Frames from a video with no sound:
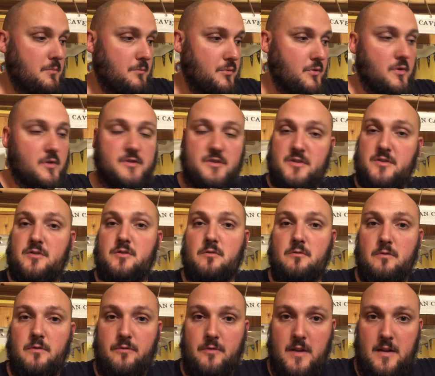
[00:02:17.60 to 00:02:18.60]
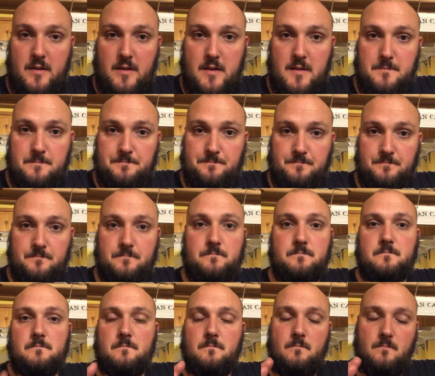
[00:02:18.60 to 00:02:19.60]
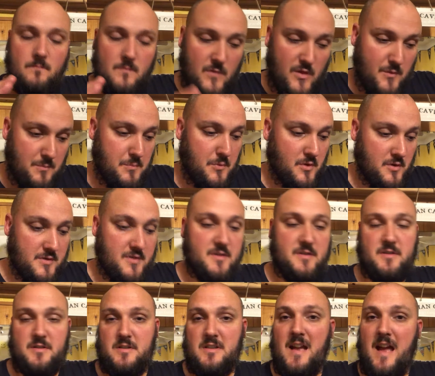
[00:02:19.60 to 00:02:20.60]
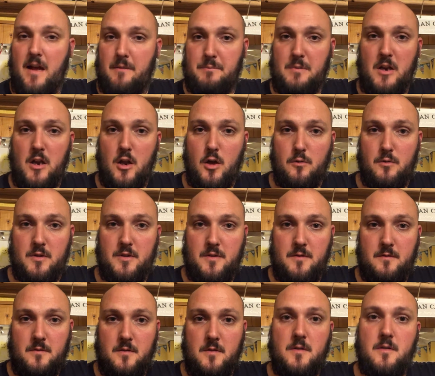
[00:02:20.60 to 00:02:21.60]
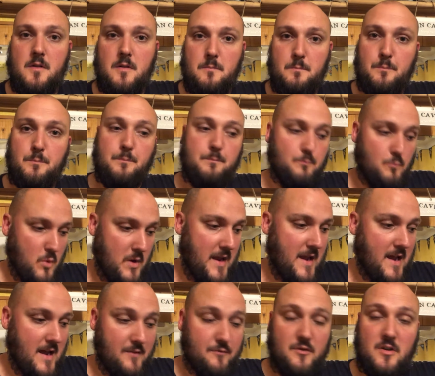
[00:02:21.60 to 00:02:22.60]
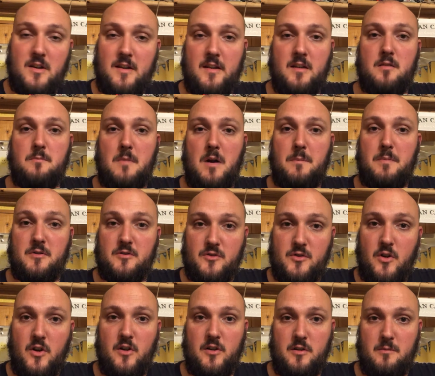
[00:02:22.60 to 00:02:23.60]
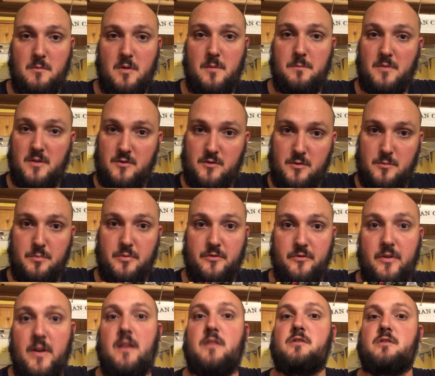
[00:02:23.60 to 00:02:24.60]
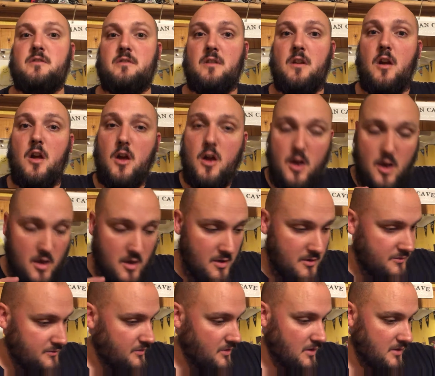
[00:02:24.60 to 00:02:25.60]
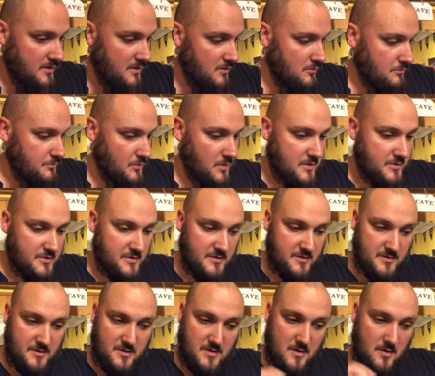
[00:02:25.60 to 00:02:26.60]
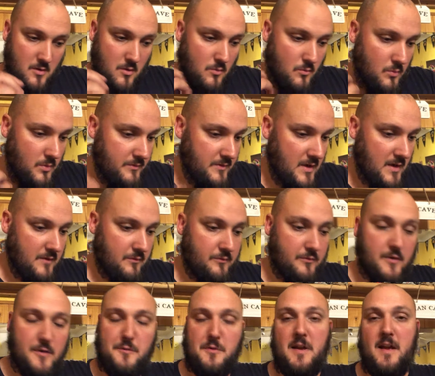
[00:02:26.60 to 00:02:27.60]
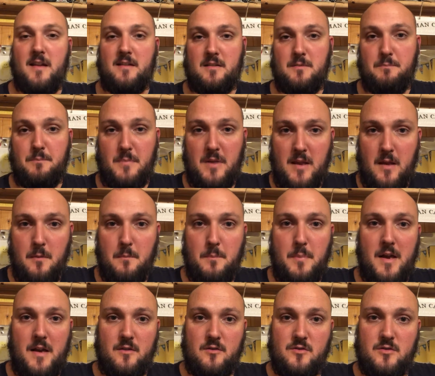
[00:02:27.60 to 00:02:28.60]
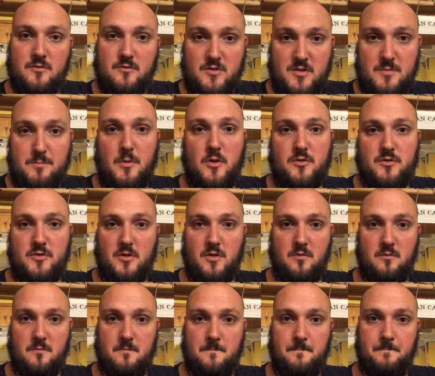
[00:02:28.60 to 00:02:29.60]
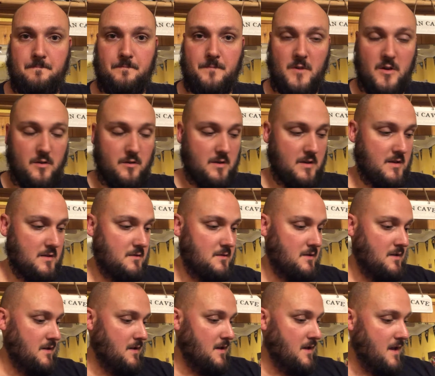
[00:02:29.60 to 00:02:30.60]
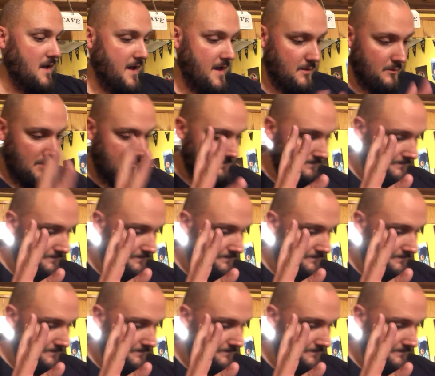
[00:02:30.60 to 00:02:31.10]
Prices do reflect that. The prices have been lowered. We have cleaned them up and tidied them up to perfection. Tiny little brushes. We've done everything we can to get them back to spot on. Okay. Anyway,